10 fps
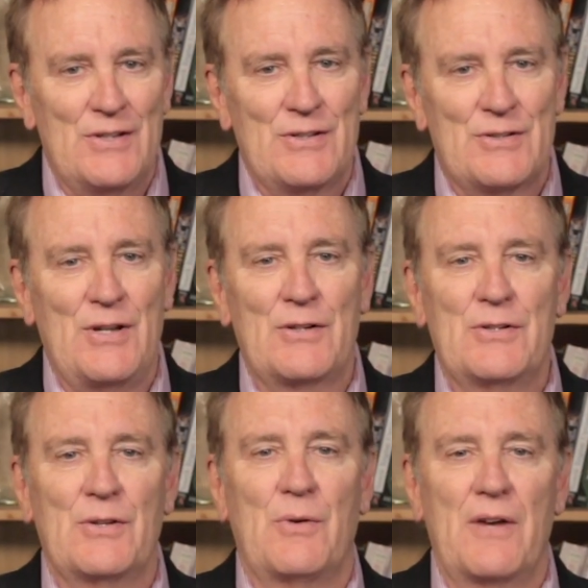stuck
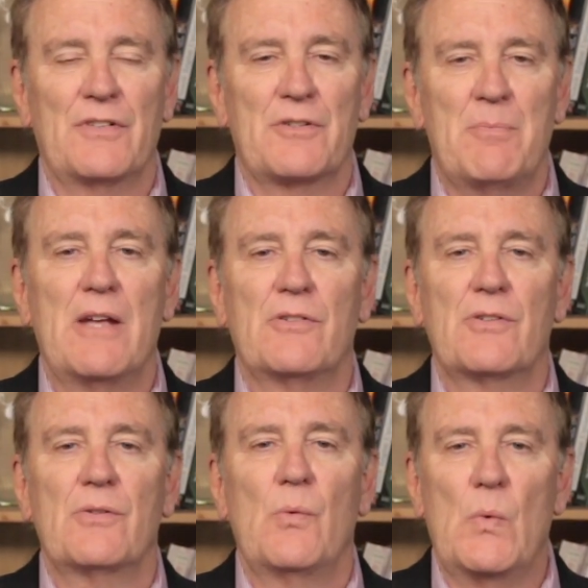to the reference
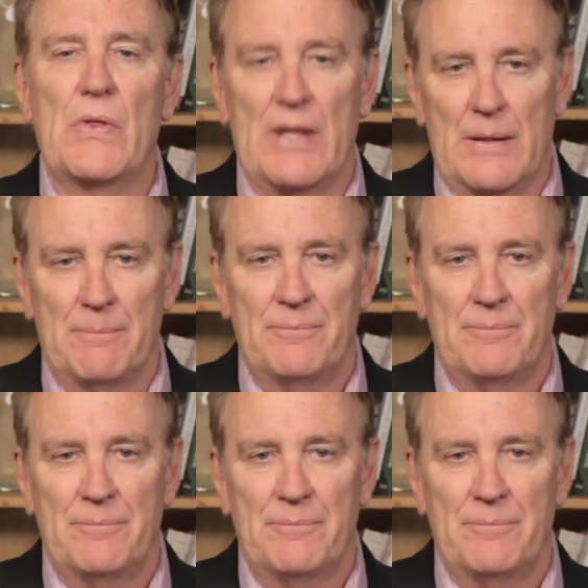pages within.